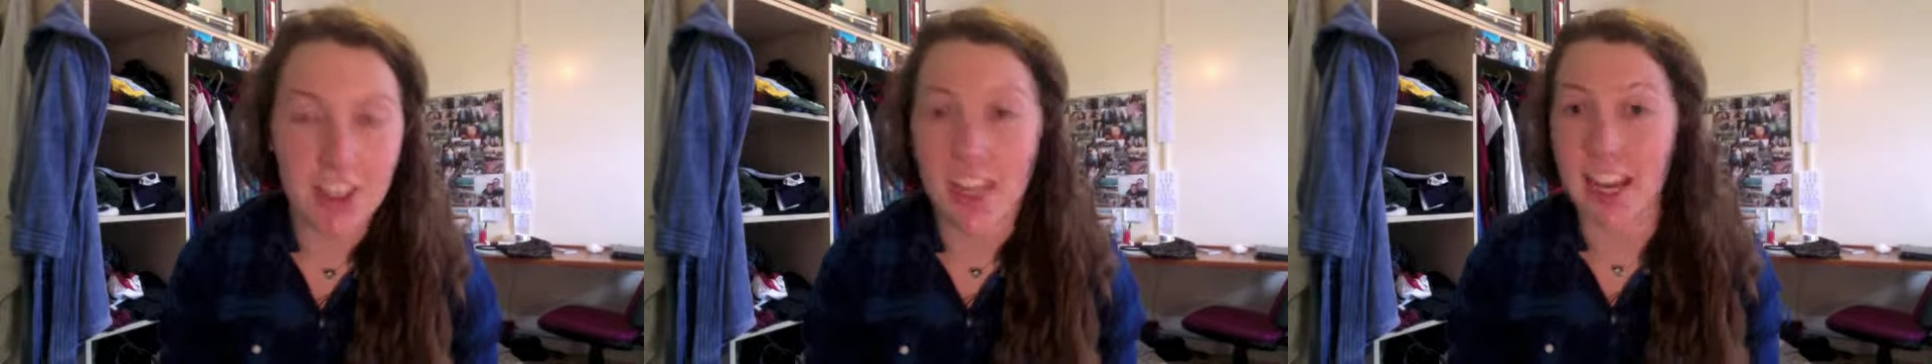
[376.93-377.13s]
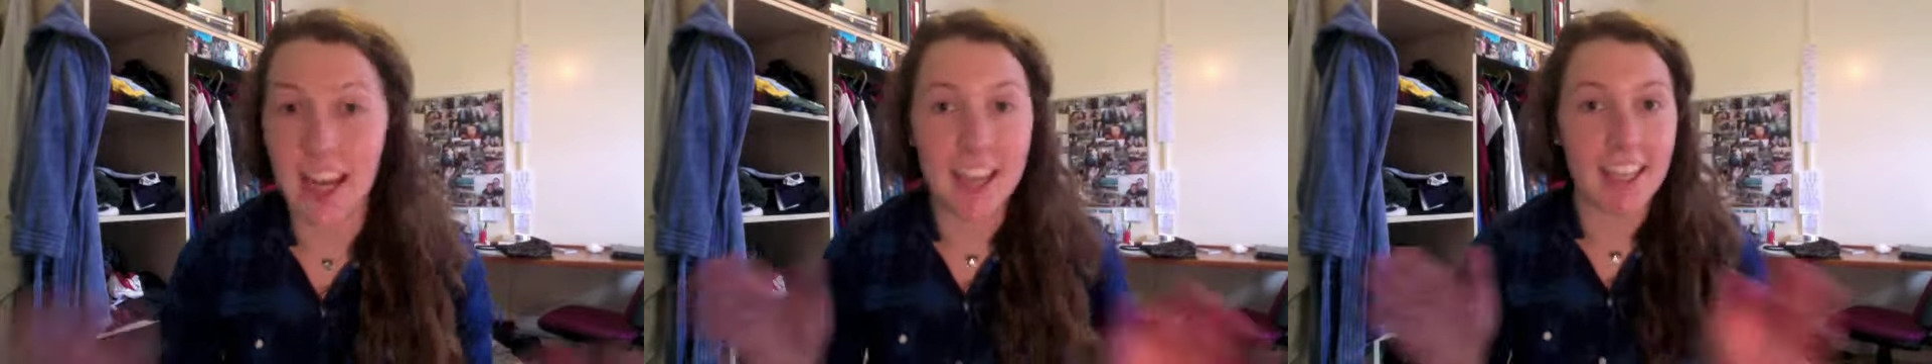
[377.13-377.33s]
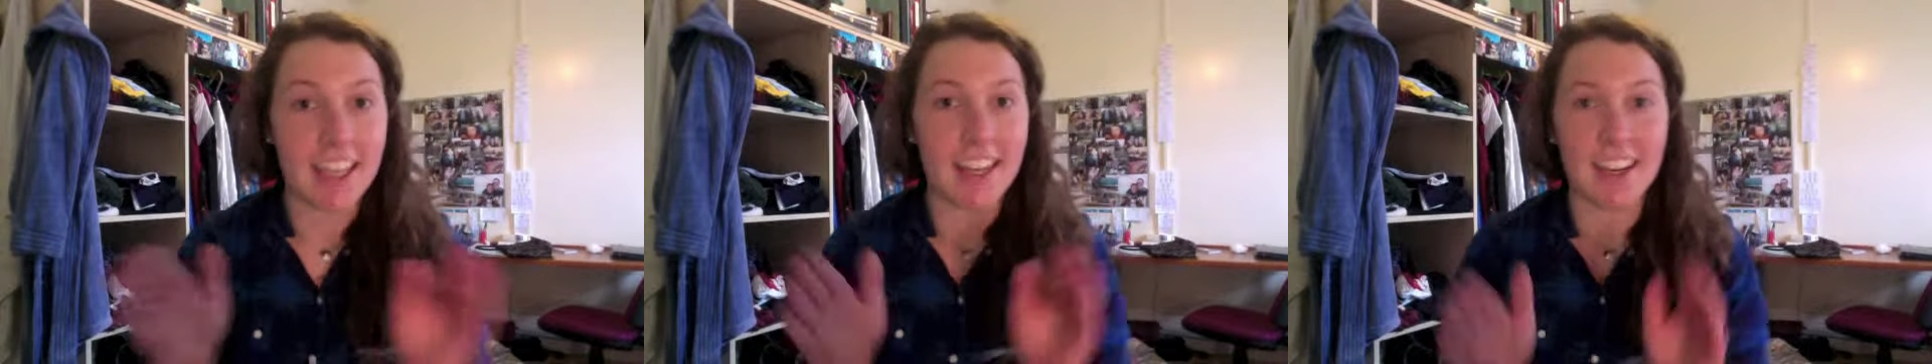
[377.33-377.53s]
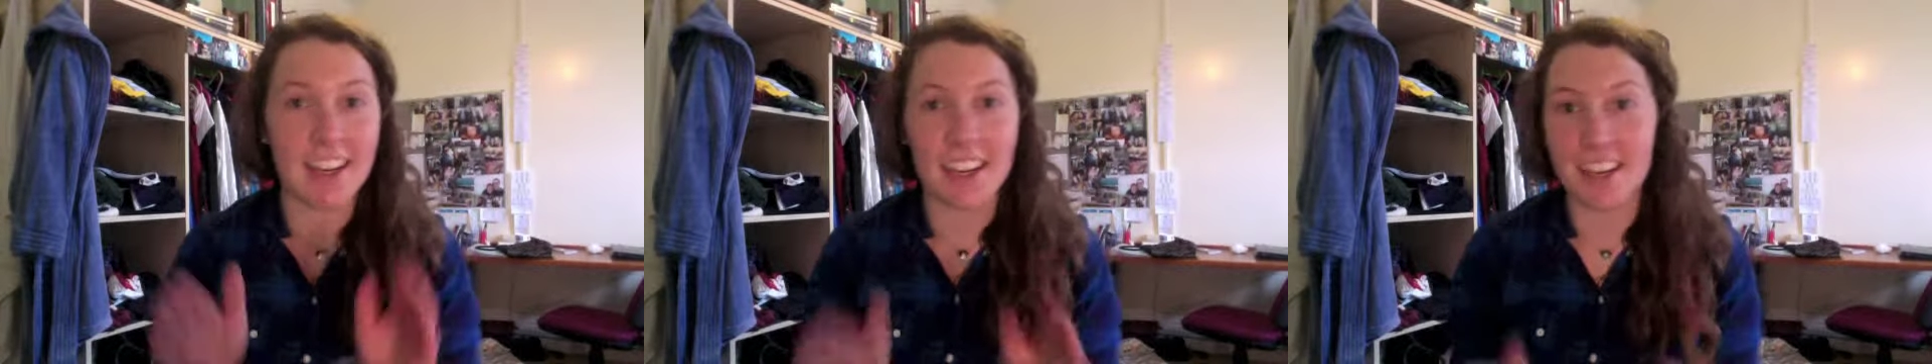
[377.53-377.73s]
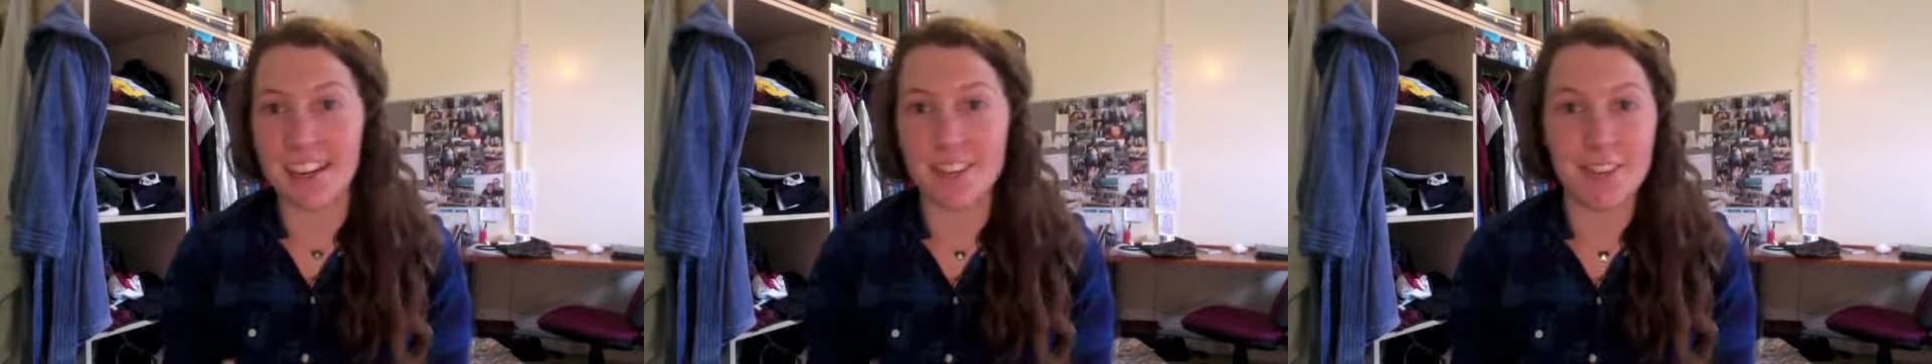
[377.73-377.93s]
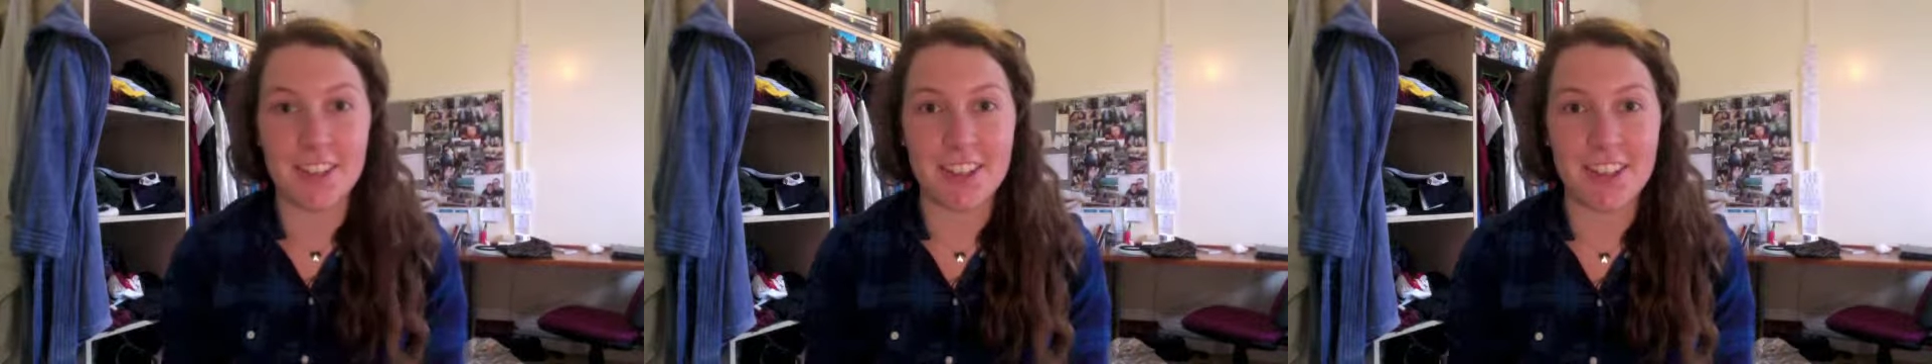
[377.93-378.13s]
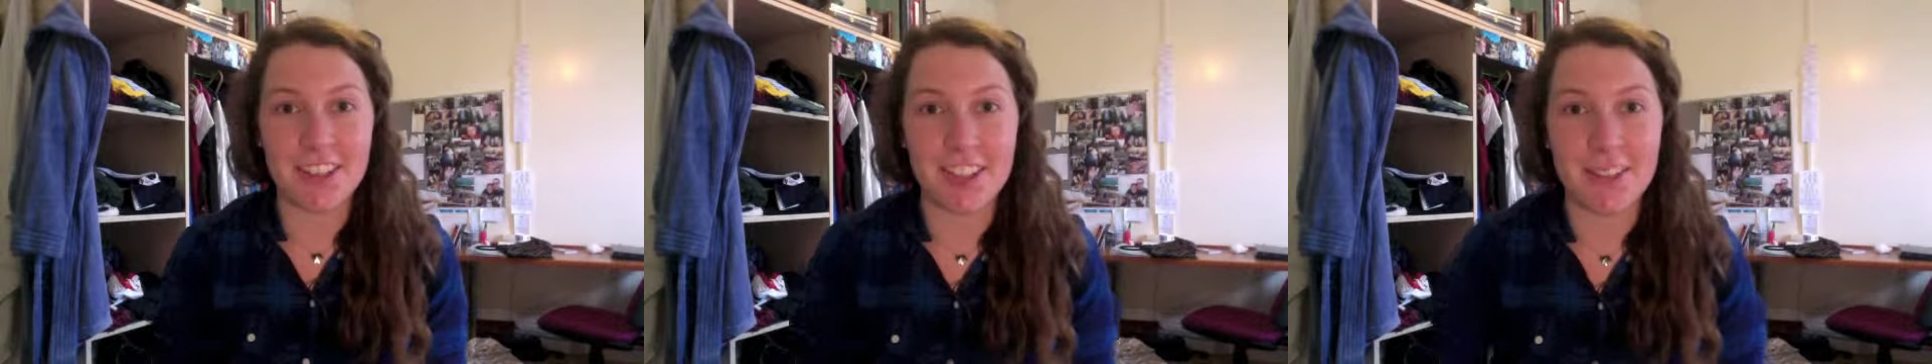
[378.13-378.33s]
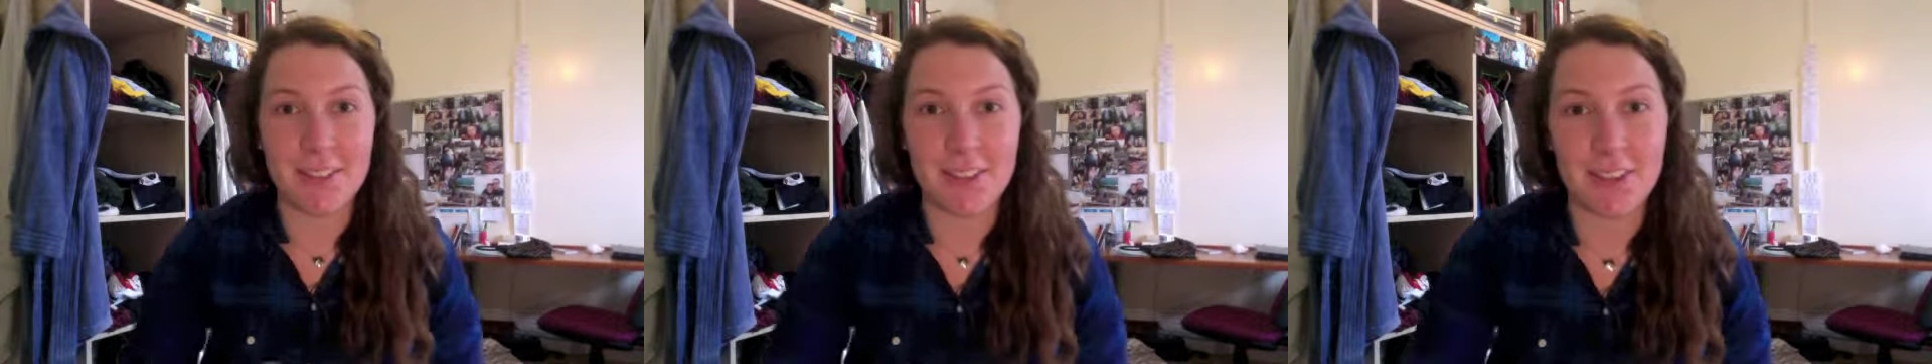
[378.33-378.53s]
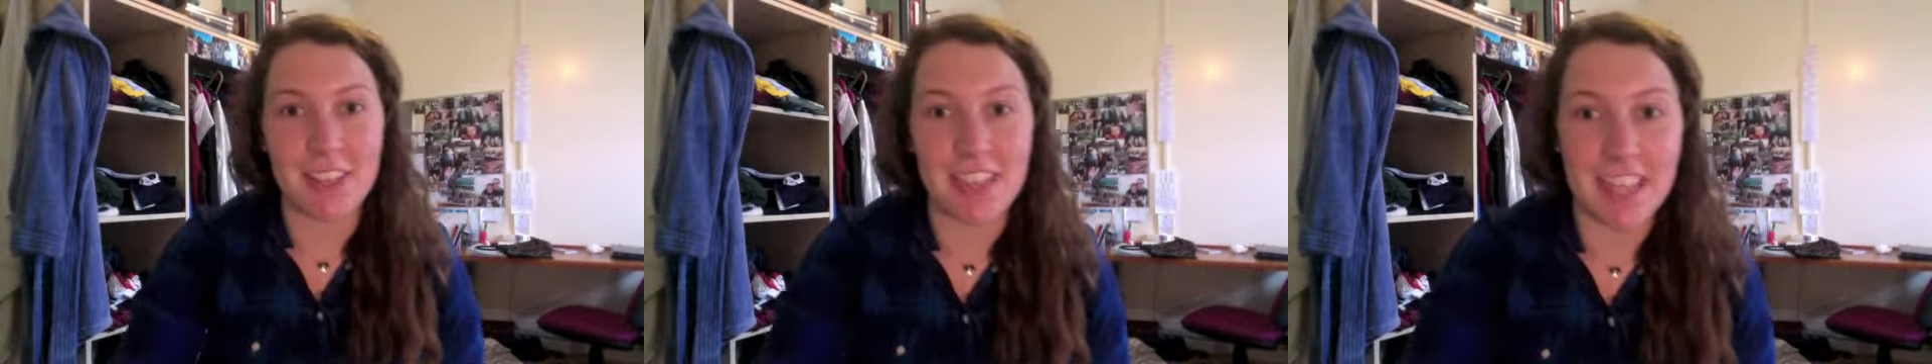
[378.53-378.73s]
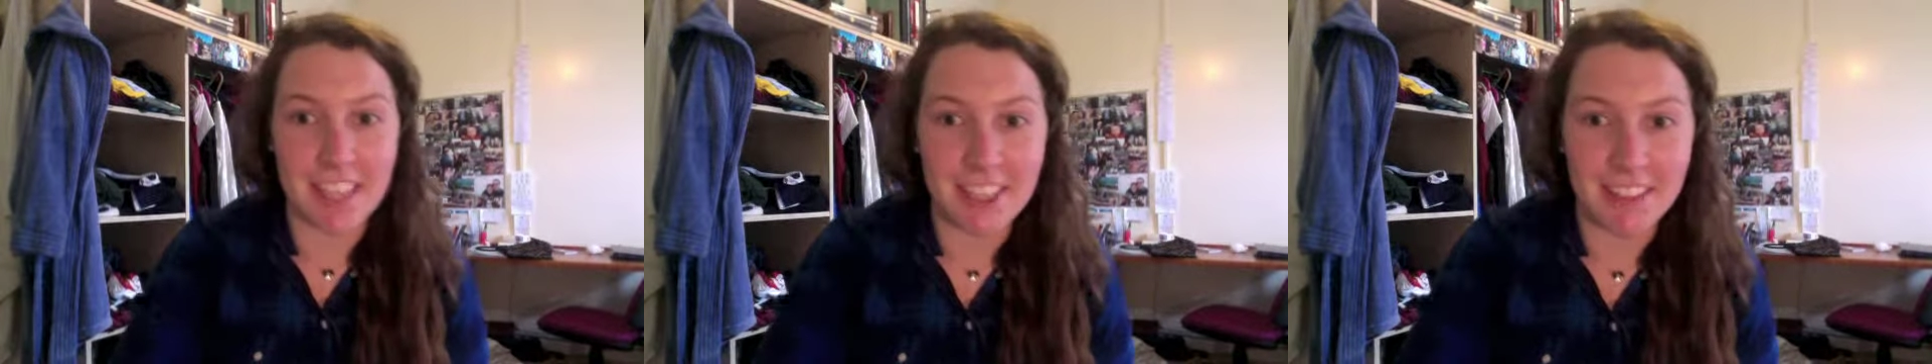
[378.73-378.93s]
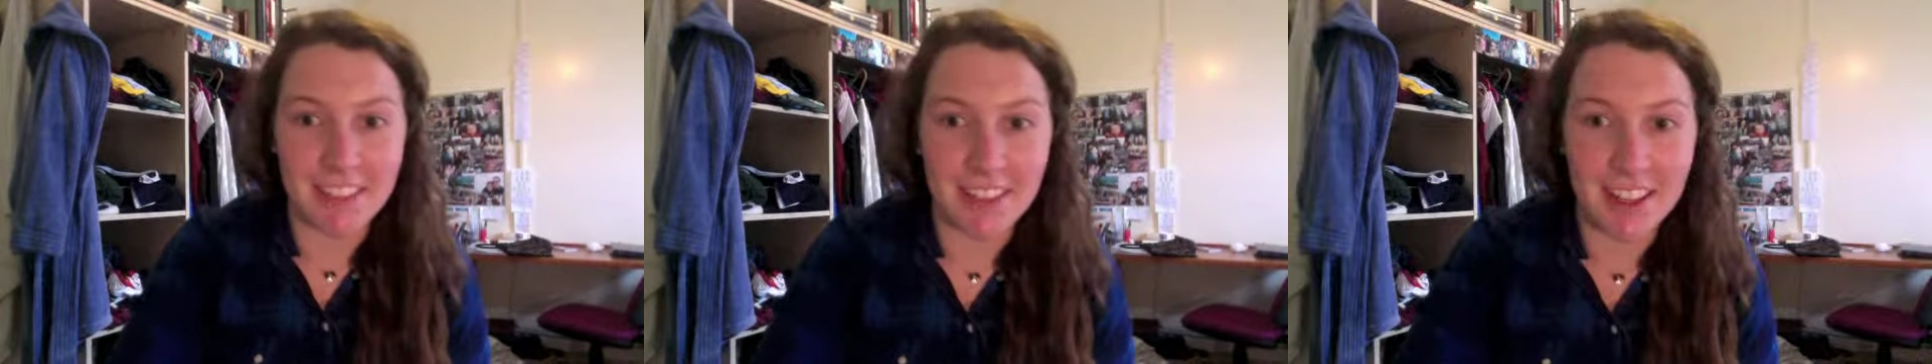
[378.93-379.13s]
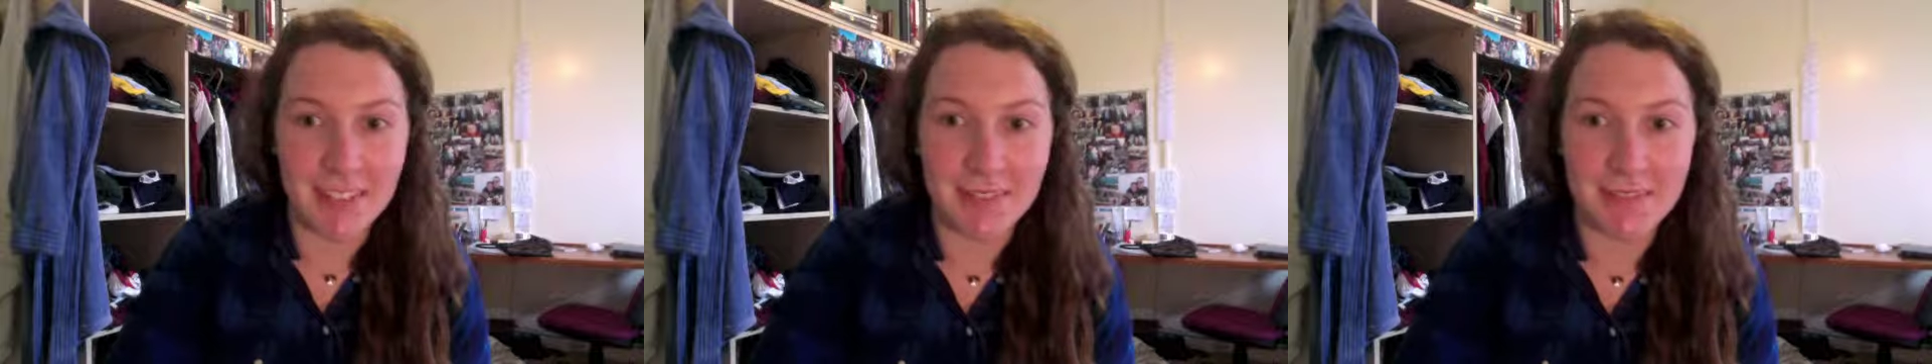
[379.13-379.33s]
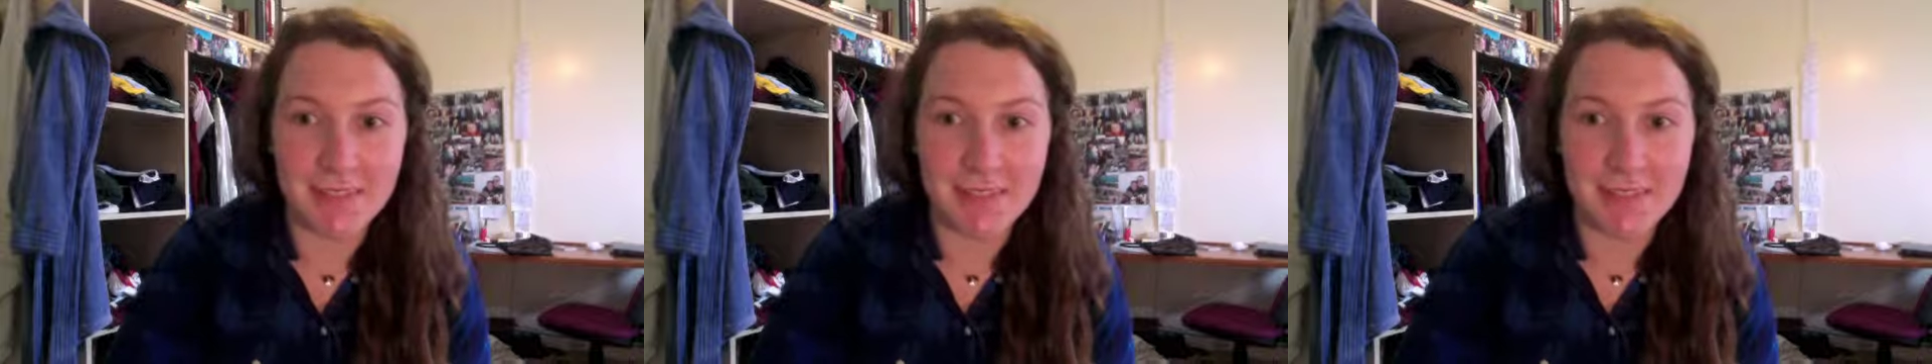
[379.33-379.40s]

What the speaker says: and I cannot differentiate between any of them.